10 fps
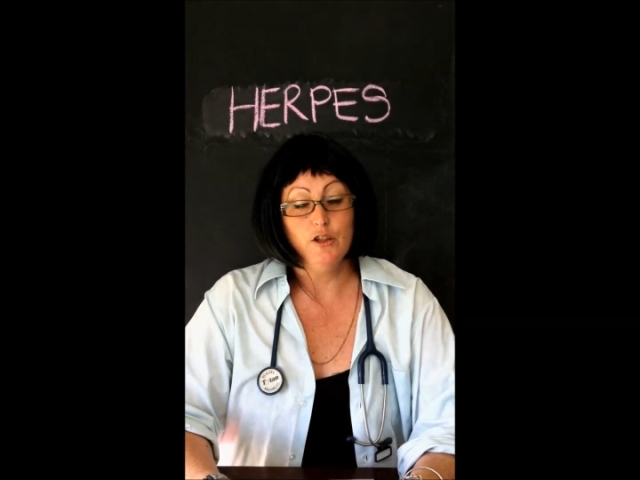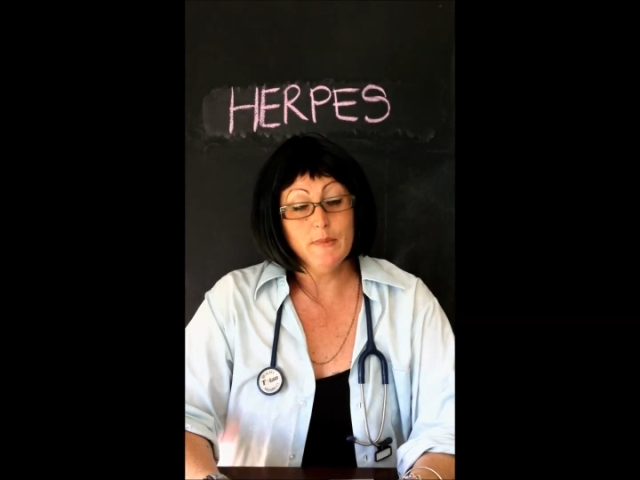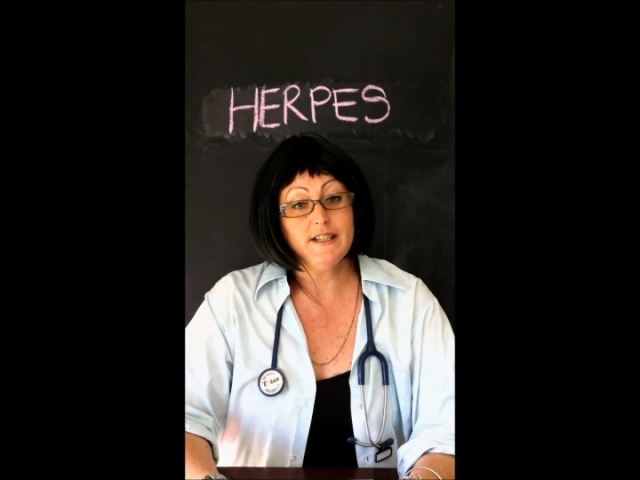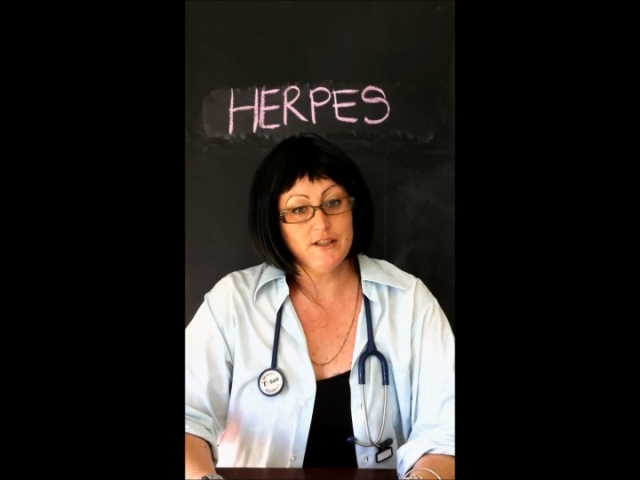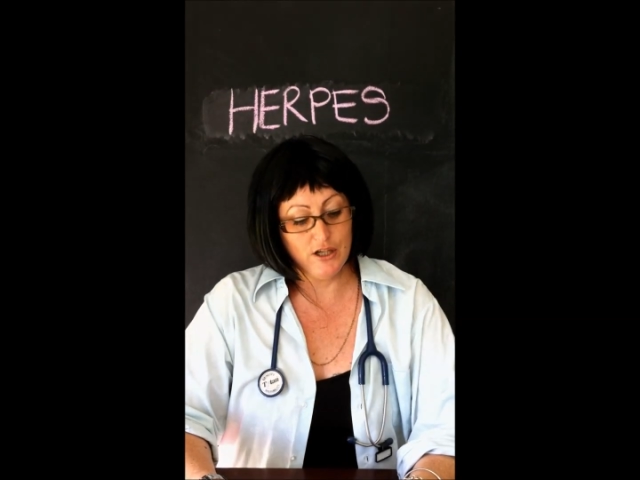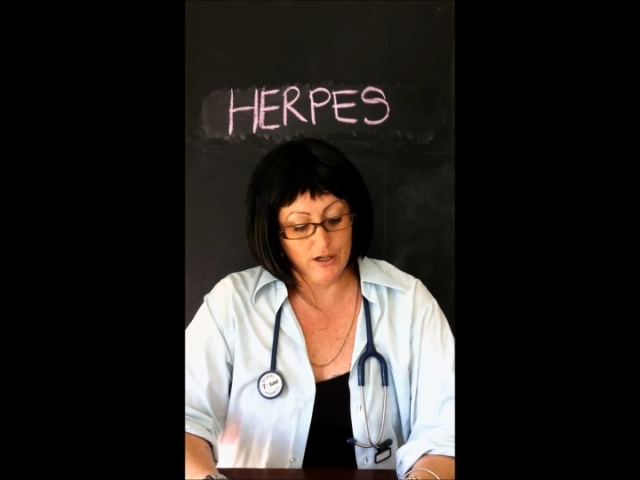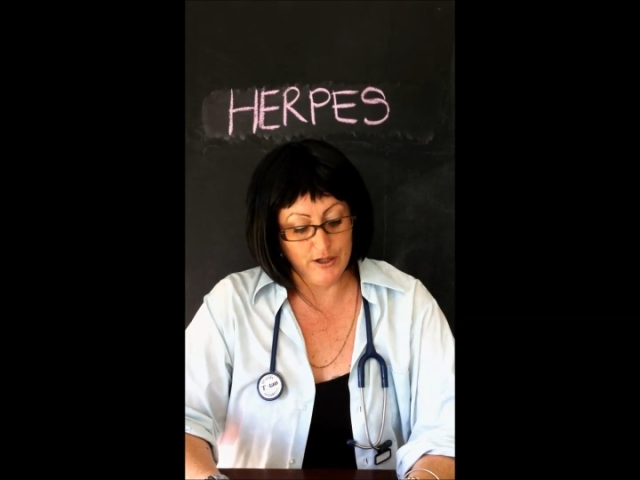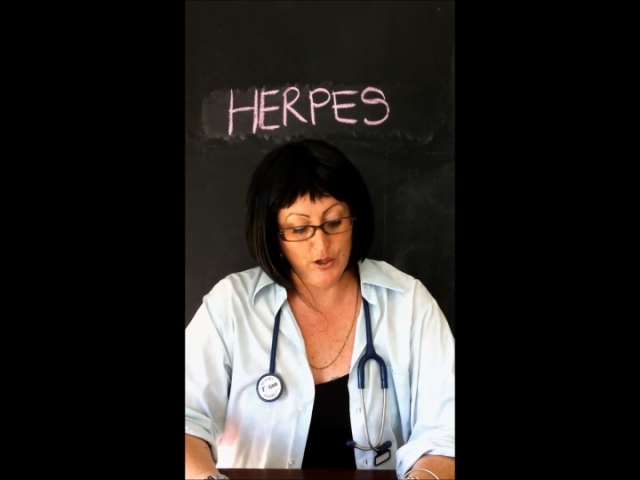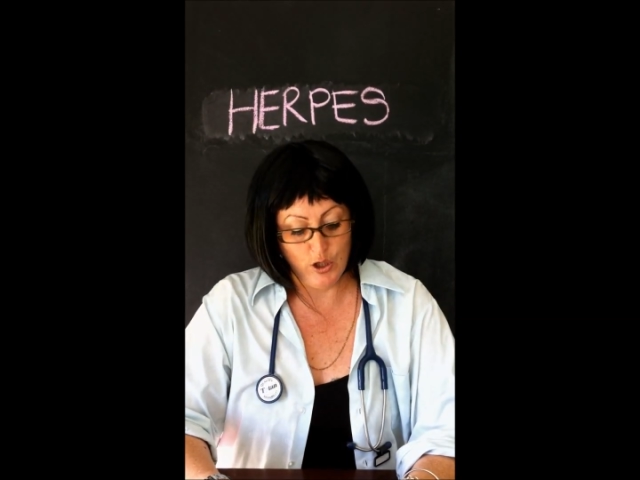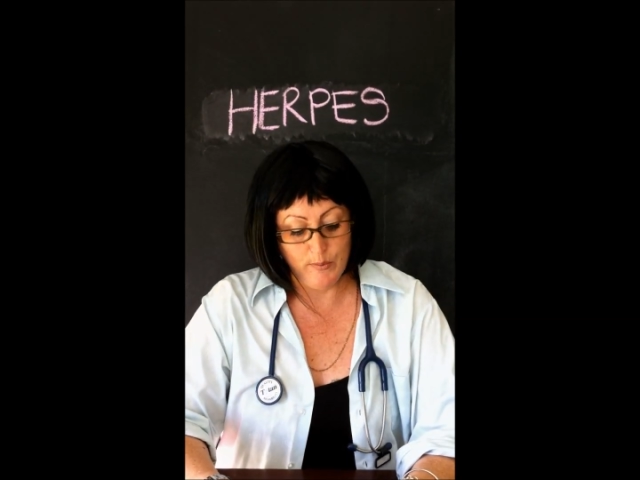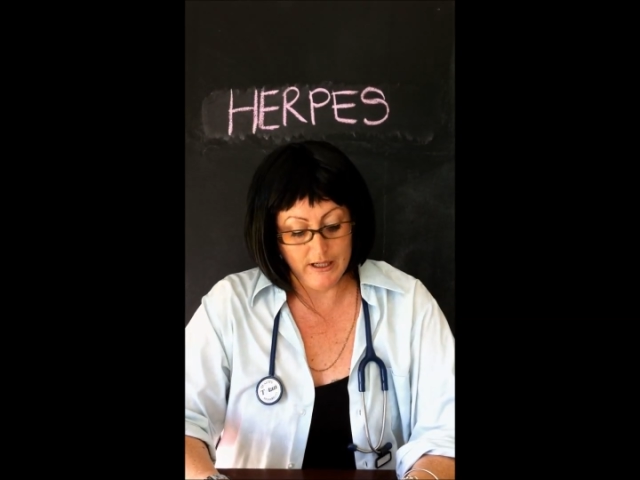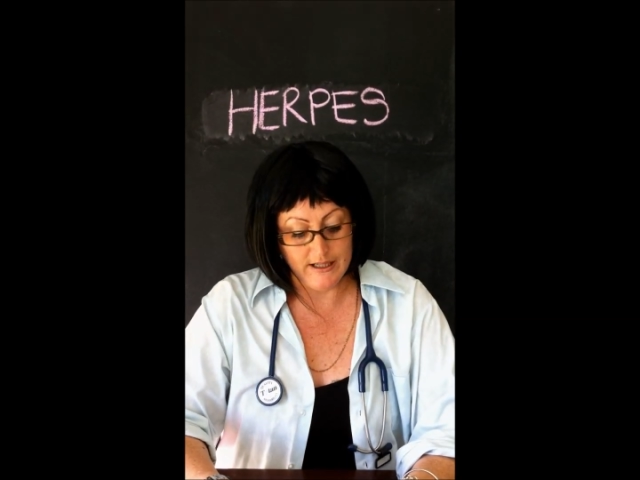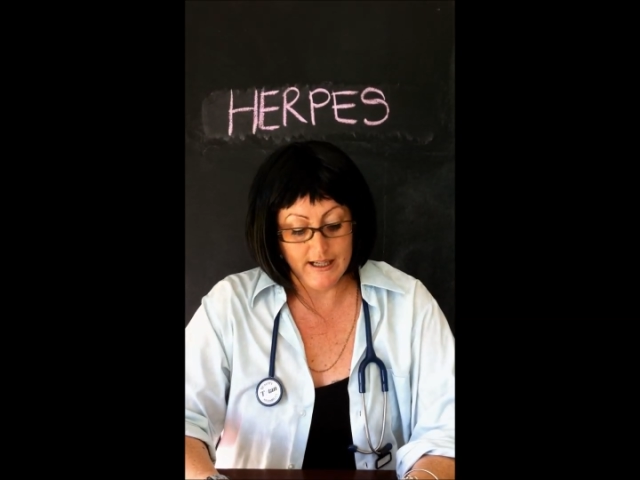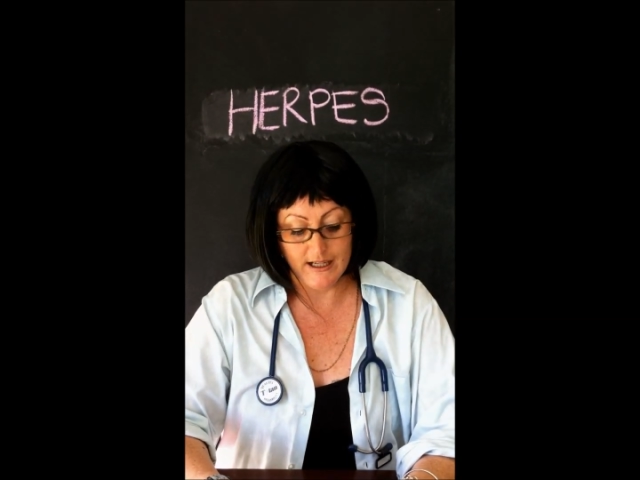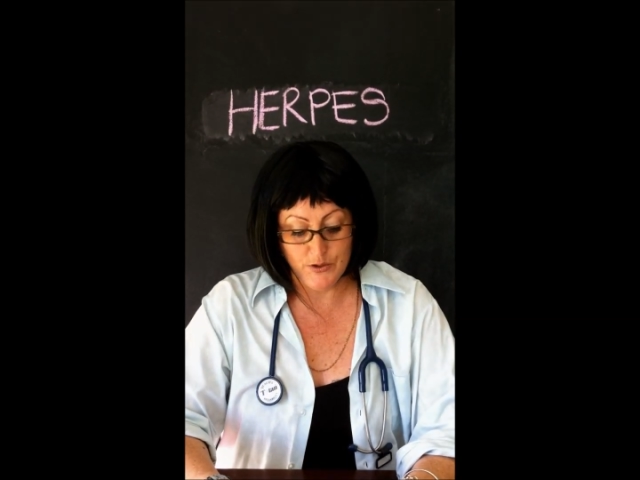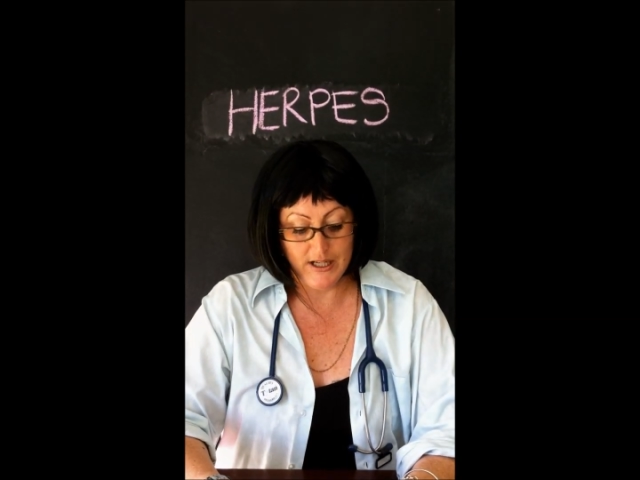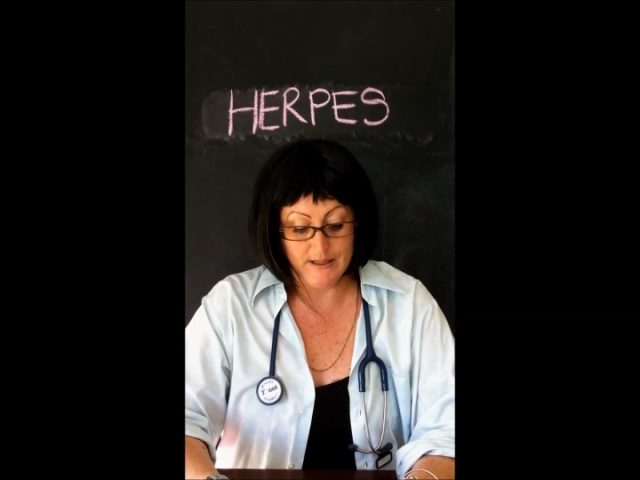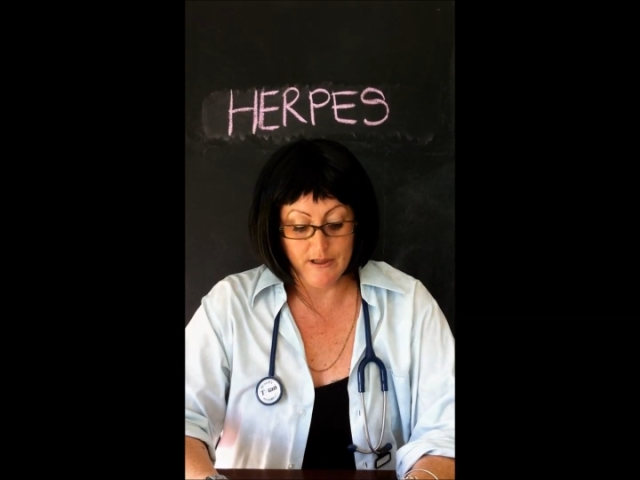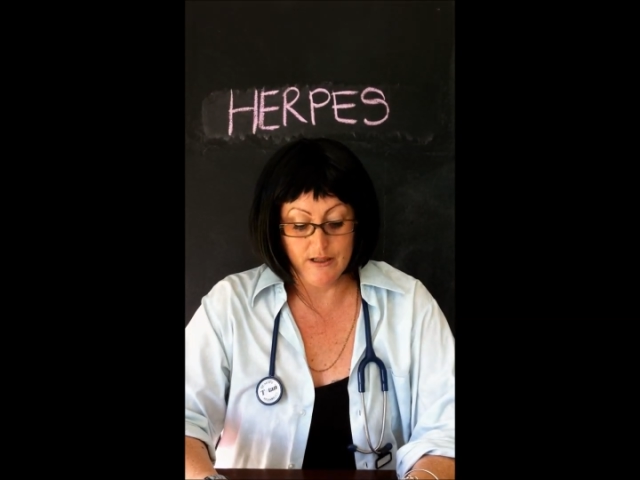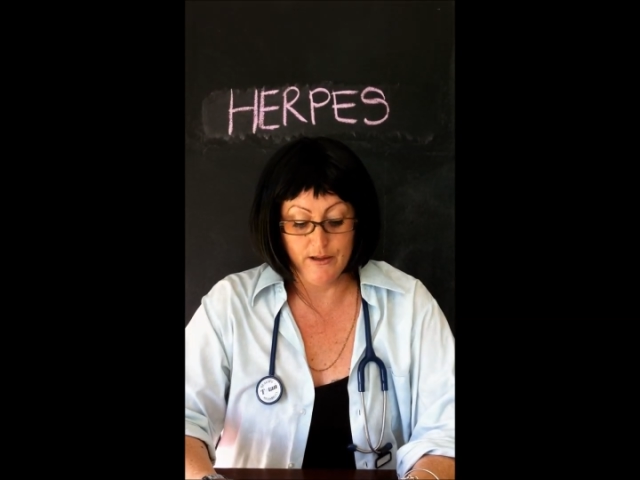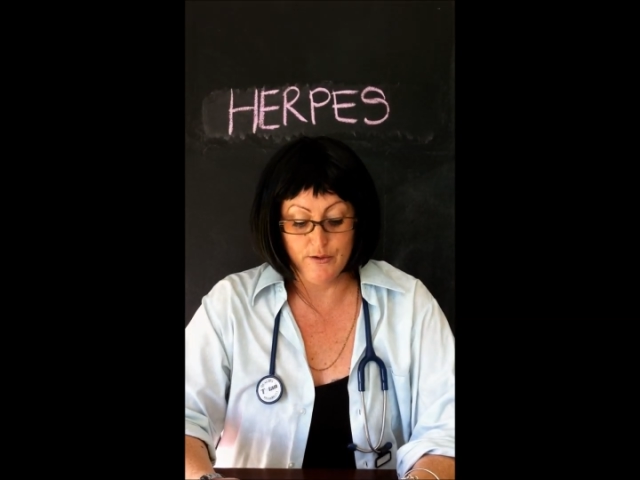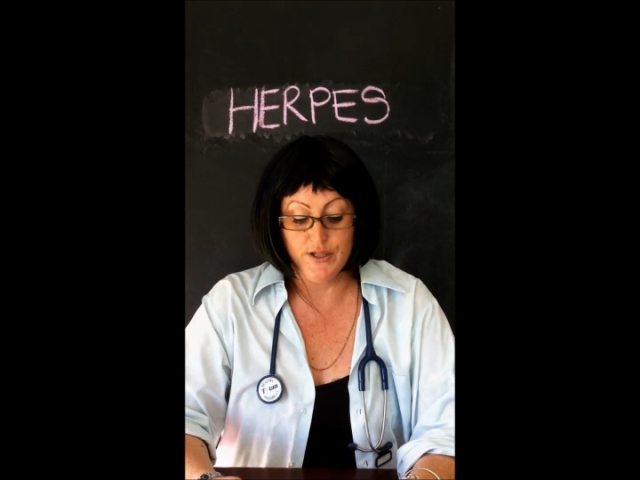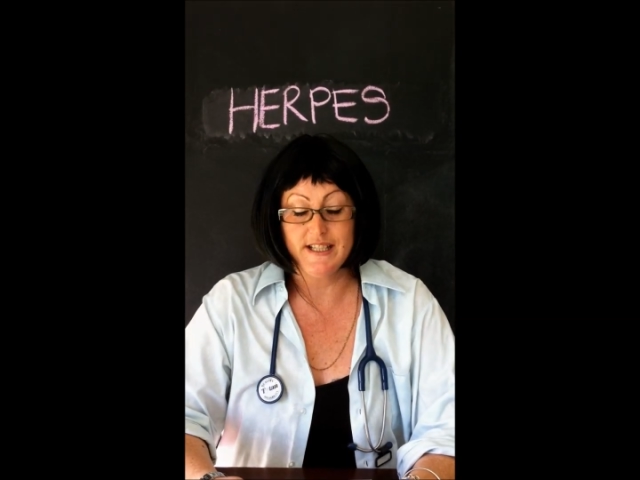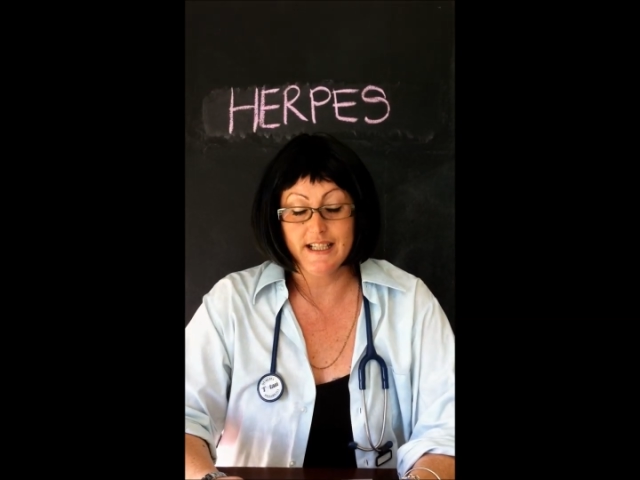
You must know that herpes are transmitted through